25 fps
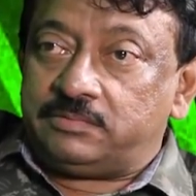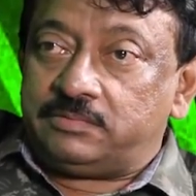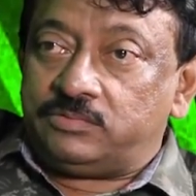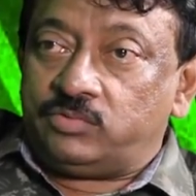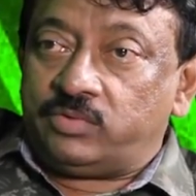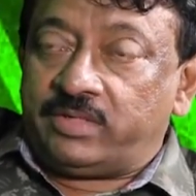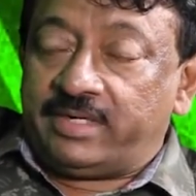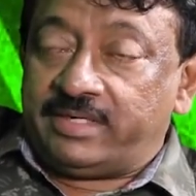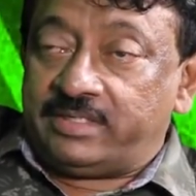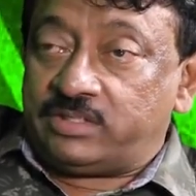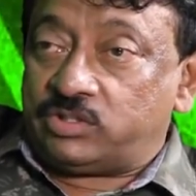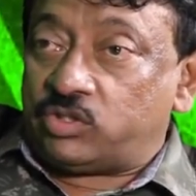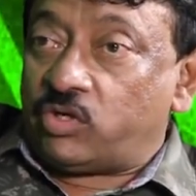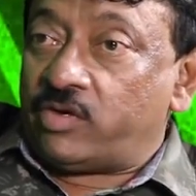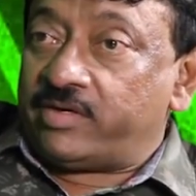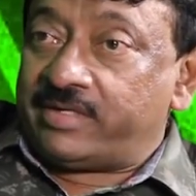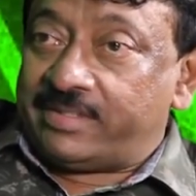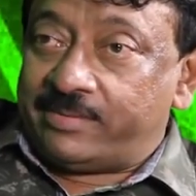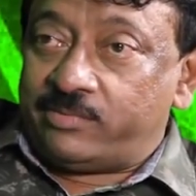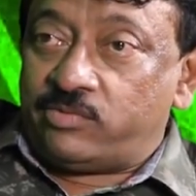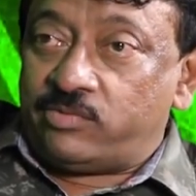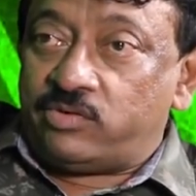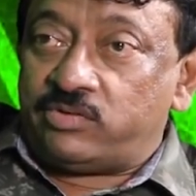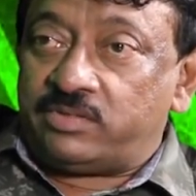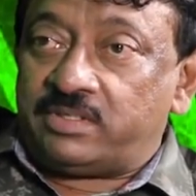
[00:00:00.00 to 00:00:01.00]
who can
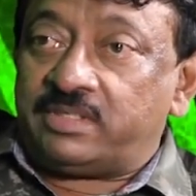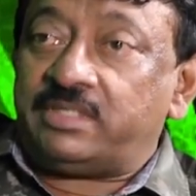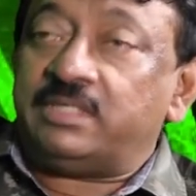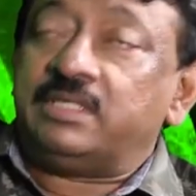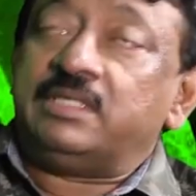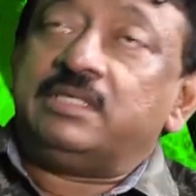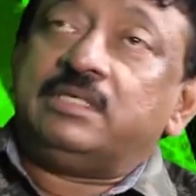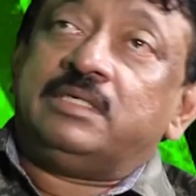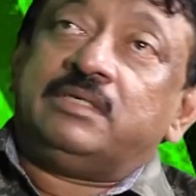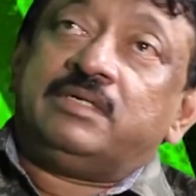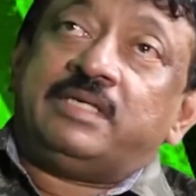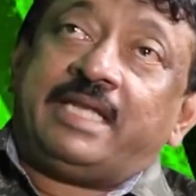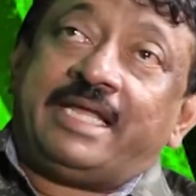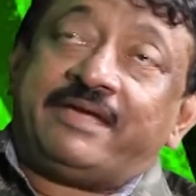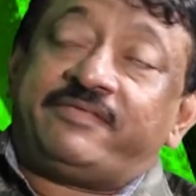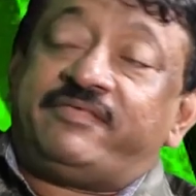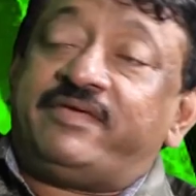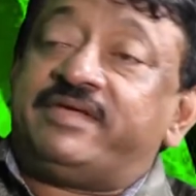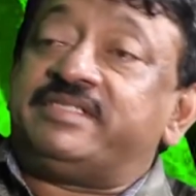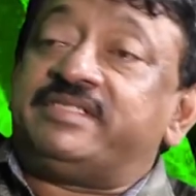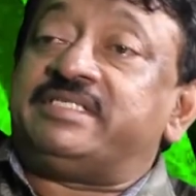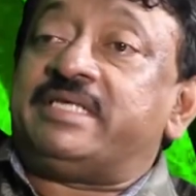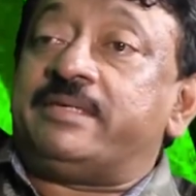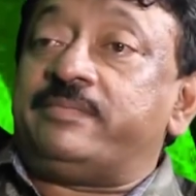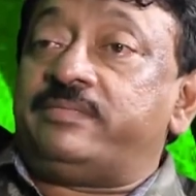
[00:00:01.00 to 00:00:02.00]
talk about her, like
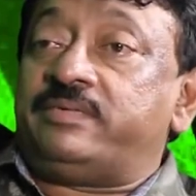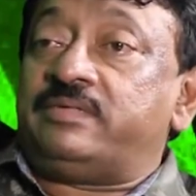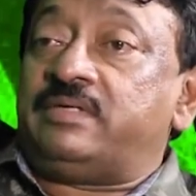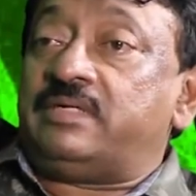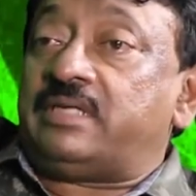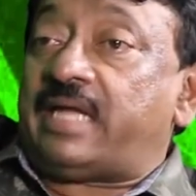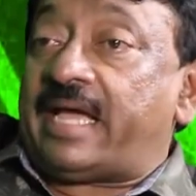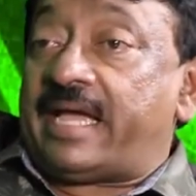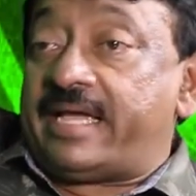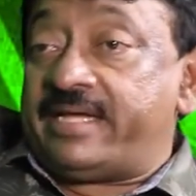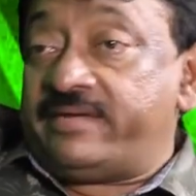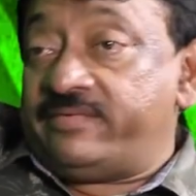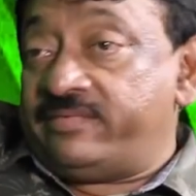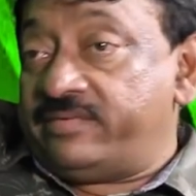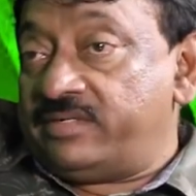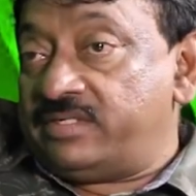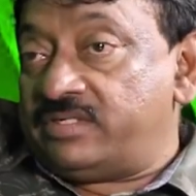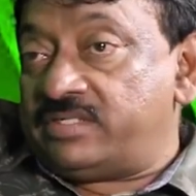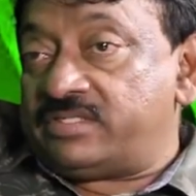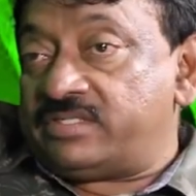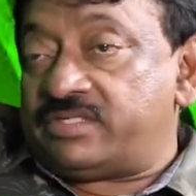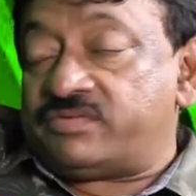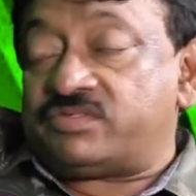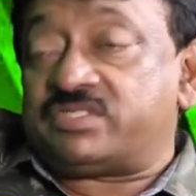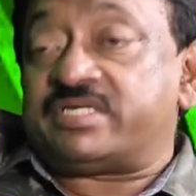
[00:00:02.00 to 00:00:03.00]
for example, I
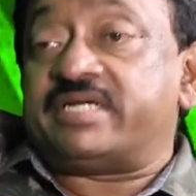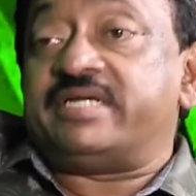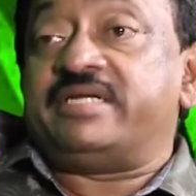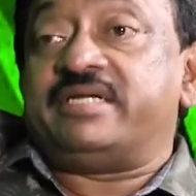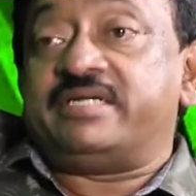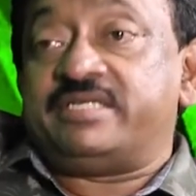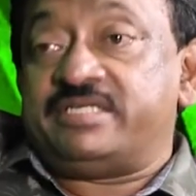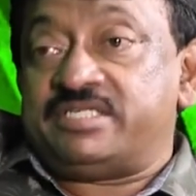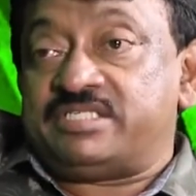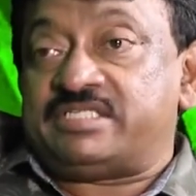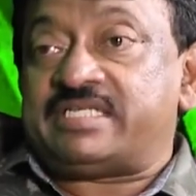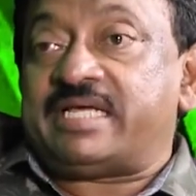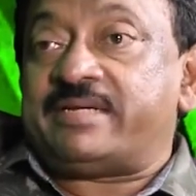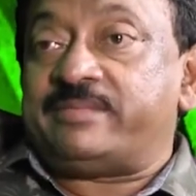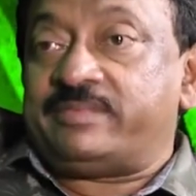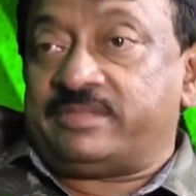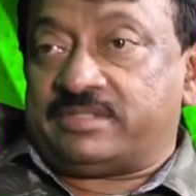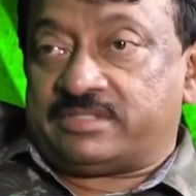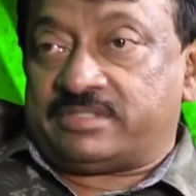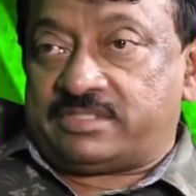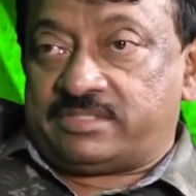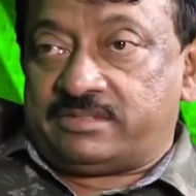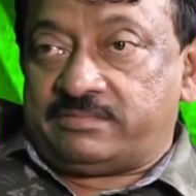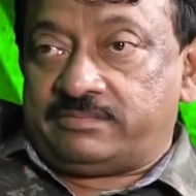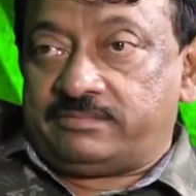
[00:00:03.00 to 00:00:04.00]
even studied at
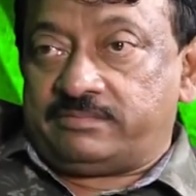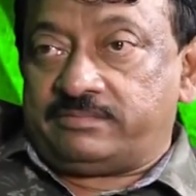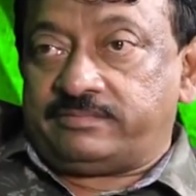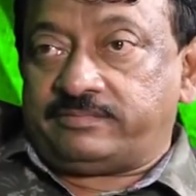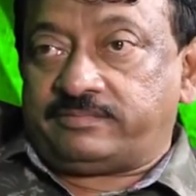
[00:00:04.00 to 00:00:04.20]
Disciples.